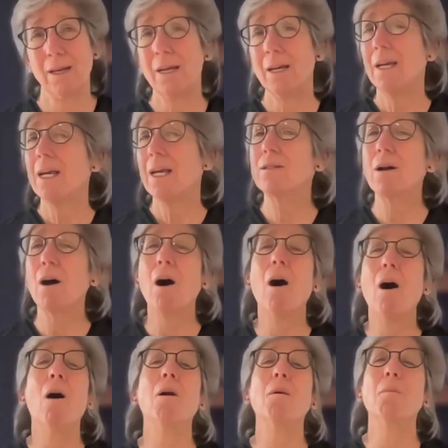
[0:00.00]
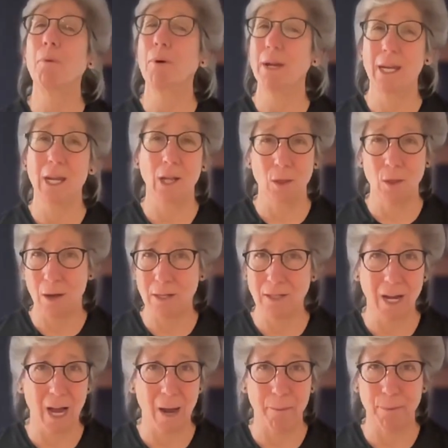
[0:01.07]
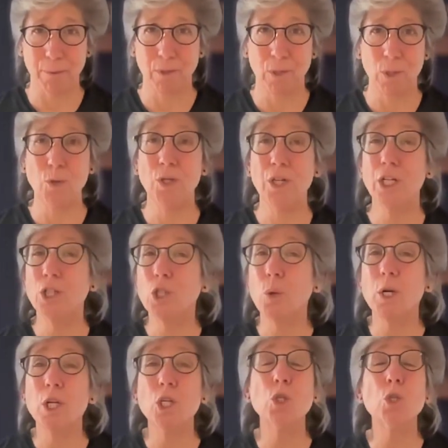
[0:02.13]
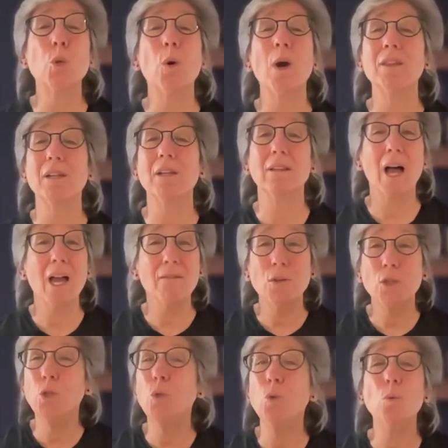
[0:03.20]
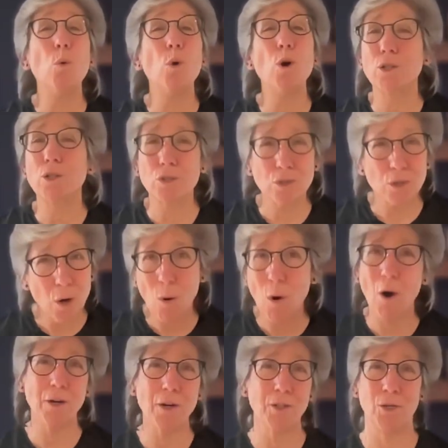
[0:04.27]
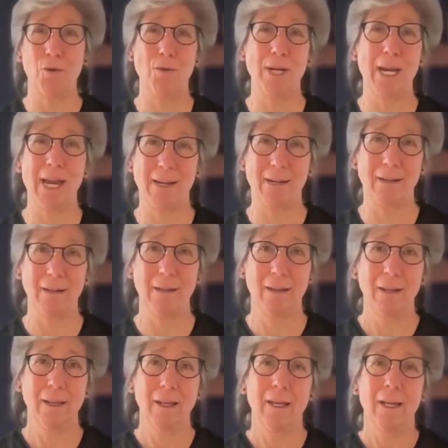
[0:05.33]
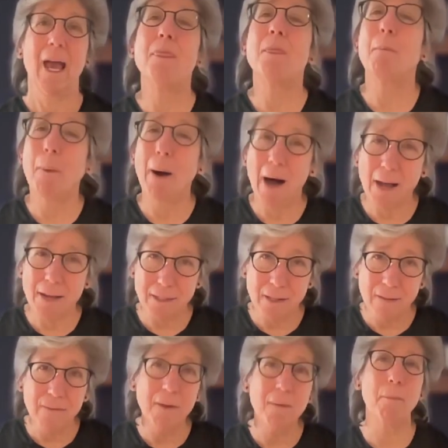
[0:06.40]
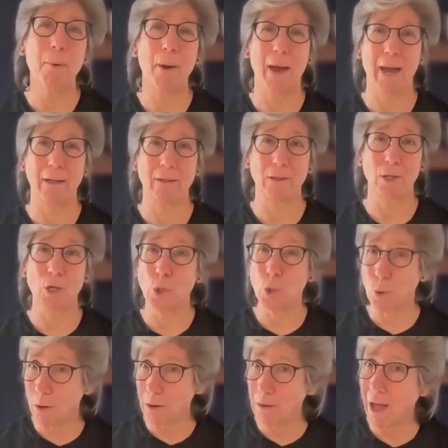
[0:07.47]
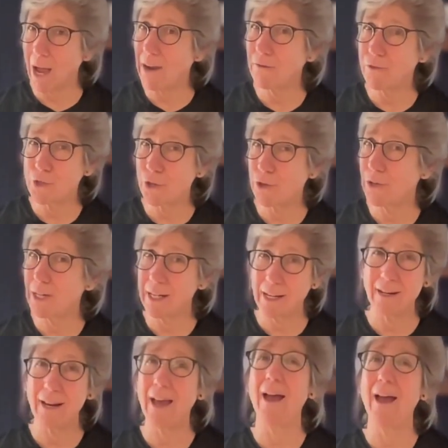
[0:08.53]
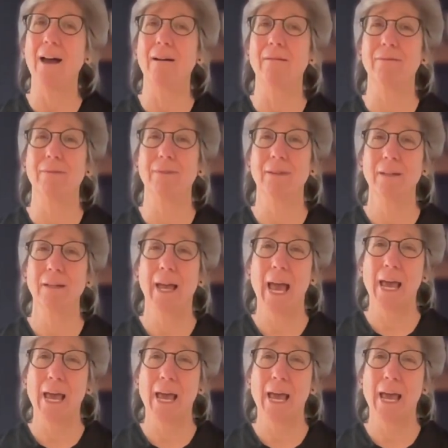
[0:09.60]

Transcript: It's a heartbreaking lost opportunity to enjoy the life you work so hard to create and the positive impact your life journey can have and